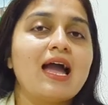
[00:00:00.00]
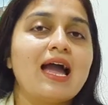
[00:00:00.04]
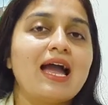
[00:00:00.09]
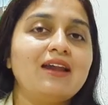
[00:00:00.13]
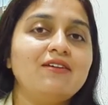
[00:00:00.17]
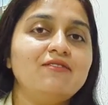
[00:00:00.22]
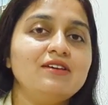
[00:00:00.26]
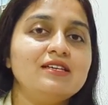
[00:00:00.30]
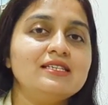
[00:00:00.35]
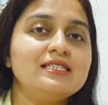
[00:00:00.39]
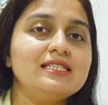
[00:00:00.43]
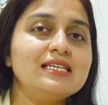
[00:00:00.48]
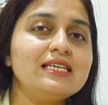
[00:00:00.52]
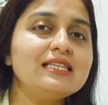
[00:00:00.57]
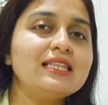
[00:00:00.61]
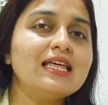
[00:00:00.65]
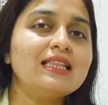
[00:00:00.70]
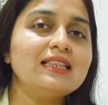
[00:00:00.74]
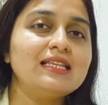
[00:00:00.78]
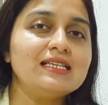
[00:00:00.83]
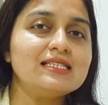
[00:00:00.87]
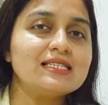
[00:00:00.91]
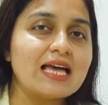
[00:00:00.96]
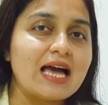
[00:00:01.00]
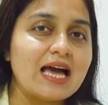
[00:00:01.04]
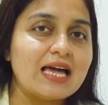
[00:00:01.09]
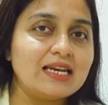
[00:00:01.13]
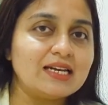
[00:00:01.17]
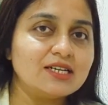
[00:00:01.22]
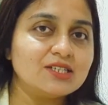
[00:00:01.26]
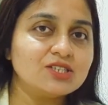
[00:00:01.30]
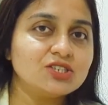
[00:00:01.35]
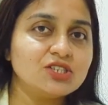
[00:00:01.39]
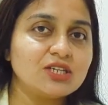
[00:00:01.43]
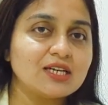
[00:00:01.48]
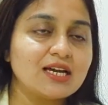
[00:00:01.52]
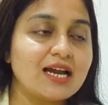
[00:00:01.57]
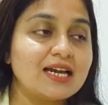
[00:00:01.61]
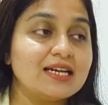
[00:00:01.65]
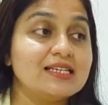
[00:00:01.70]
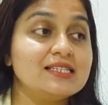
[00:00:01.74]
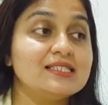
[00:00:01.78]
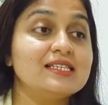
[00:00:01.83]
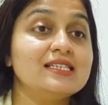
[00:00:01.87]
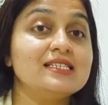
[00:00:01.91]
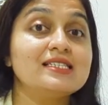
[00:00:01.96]
and we see that these allergic eye
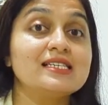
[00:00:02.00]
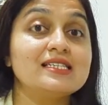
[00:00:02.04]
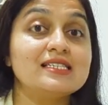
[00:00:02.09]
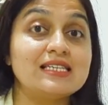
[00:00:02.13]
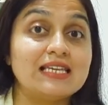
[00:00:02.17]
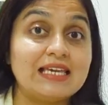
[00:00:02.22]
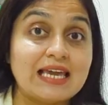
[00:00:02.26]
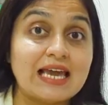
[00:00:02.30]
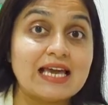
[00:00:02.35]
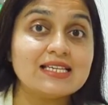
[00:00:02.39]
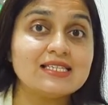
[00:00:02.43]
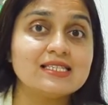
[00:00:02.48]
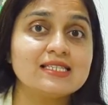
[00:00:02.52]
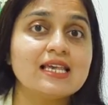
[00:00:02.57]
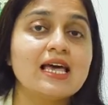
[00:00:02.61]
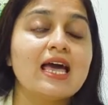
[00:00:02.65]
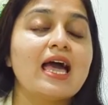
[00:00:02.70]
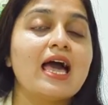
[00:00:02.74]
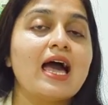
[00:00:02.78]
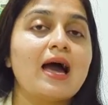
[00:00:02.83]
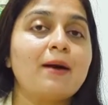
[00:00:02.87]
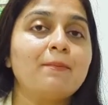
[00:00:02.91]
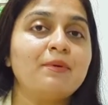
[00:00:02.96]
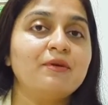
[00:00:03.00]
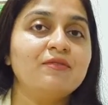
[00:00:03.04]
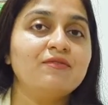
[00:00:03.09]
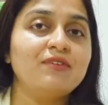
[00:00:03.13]
diseases, yes, happen